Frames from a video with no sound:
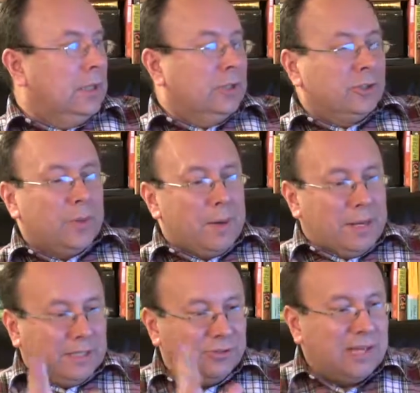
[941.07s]
So anyway,
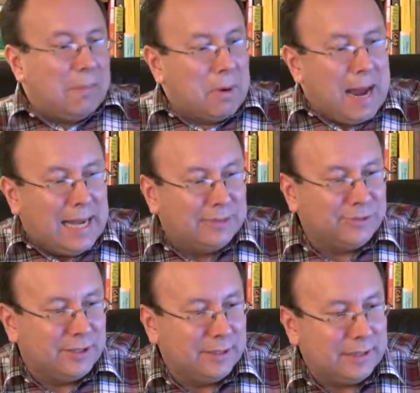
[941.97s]
to
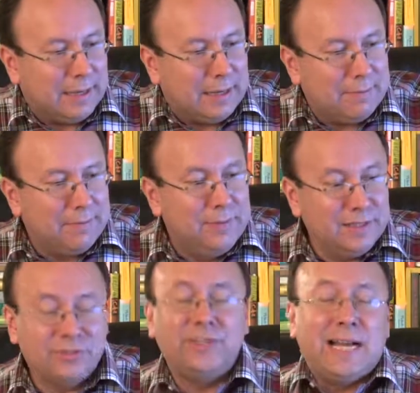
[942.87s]
summarize,
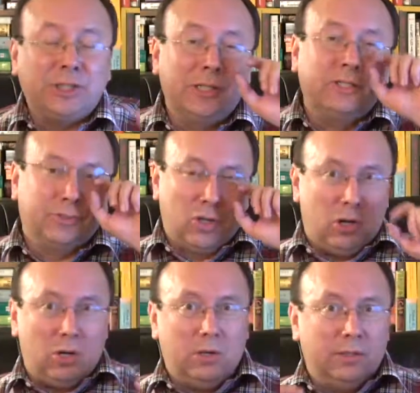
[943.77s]
this section is
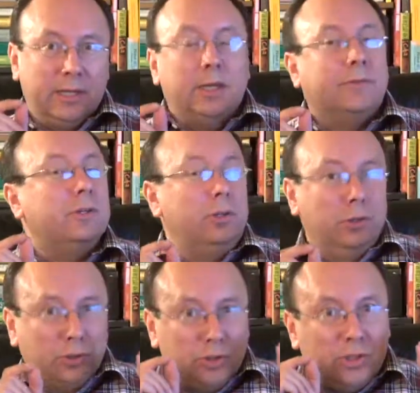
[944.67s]
called The
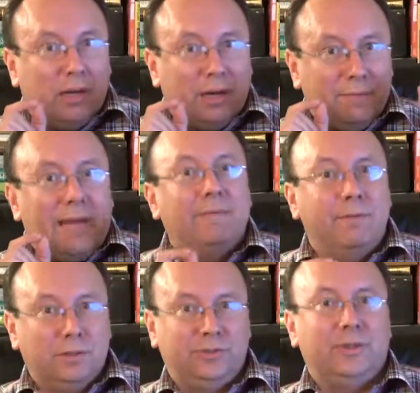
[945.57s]
Uses of
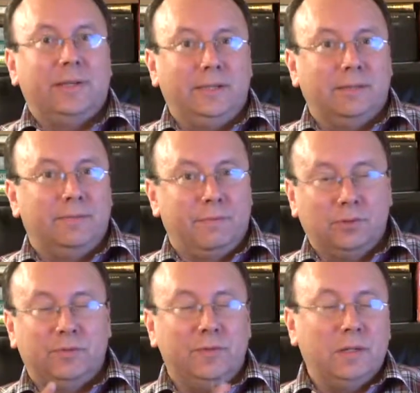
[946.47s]
Adversity, the
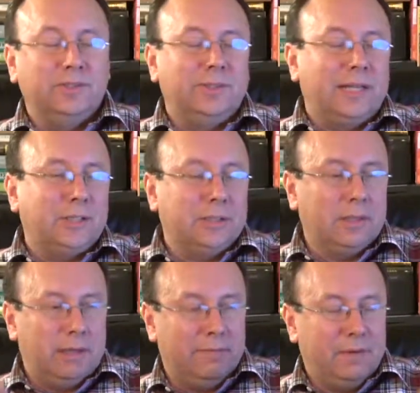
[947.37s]
first very section
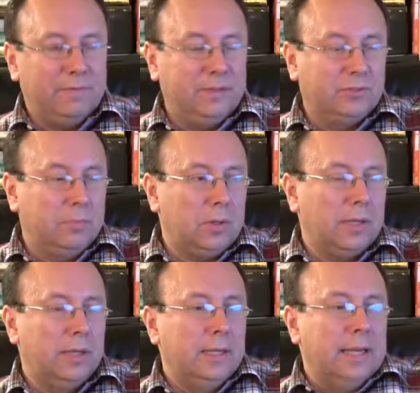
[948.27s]
of this
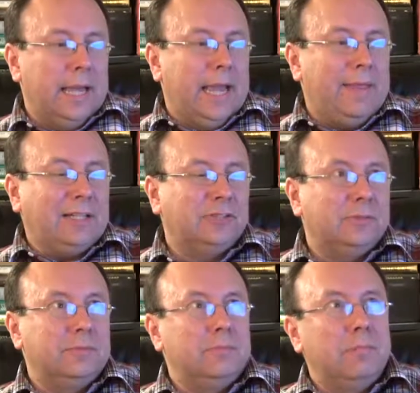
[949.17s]
book. And that's
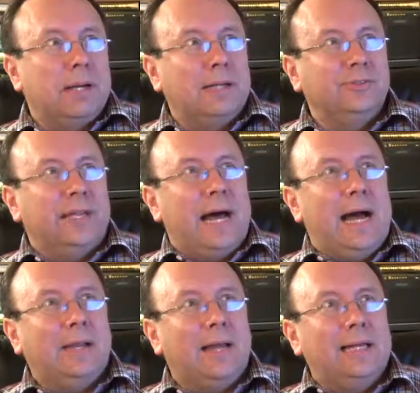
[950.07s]
because it
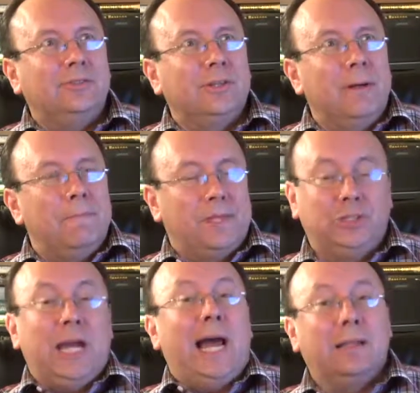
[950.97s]
highlights the
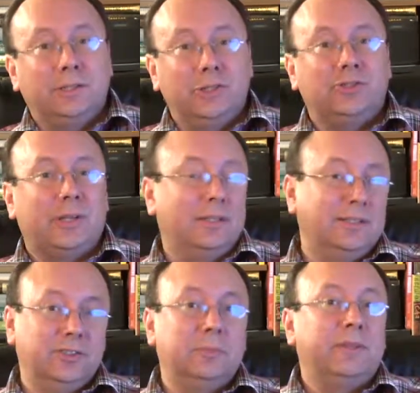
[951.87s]
challenges that
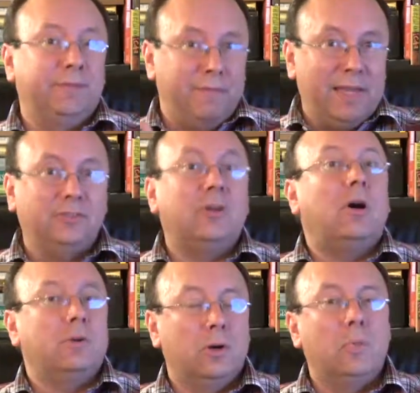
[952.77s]
Elizabeth faced
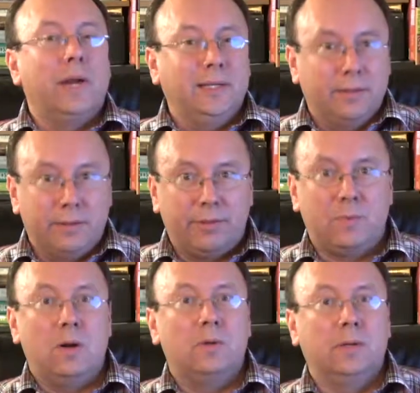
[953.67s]
on her way to the
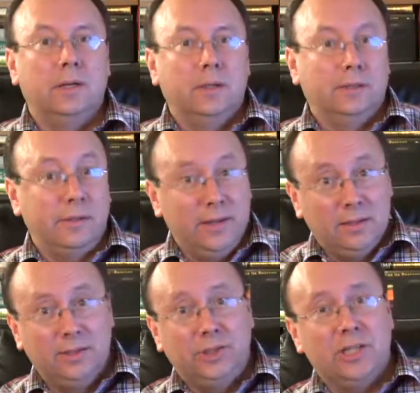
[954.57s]
throne. The
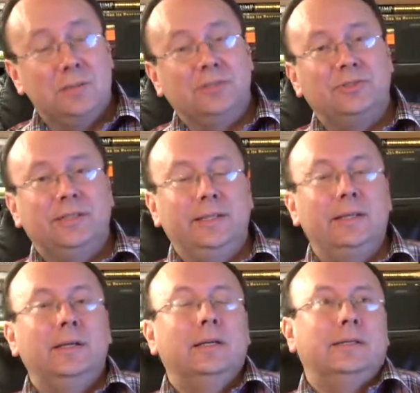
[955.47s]
illegitimacy,
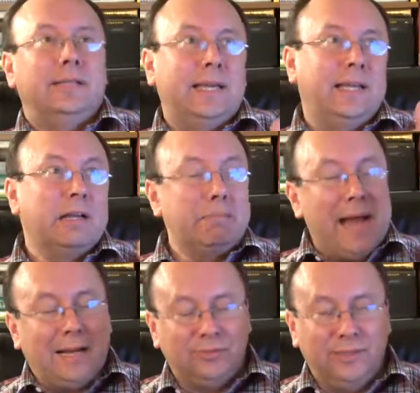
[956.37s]
taking a
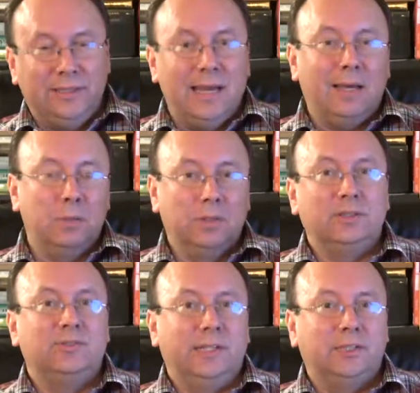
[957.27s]
back seat to Edward
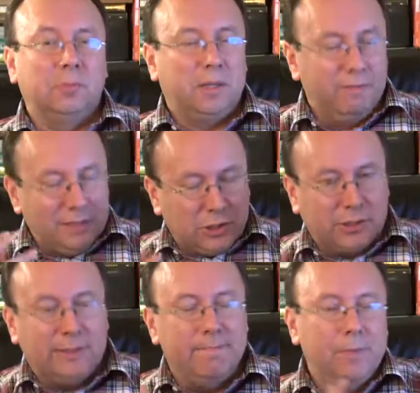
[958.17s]
VI, but
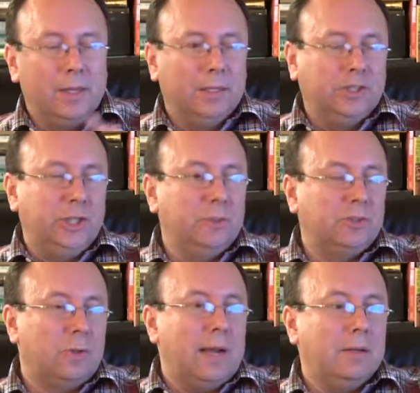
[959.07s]
eventually she was
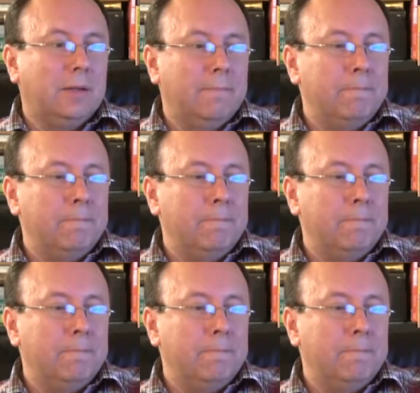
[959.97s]
crowned.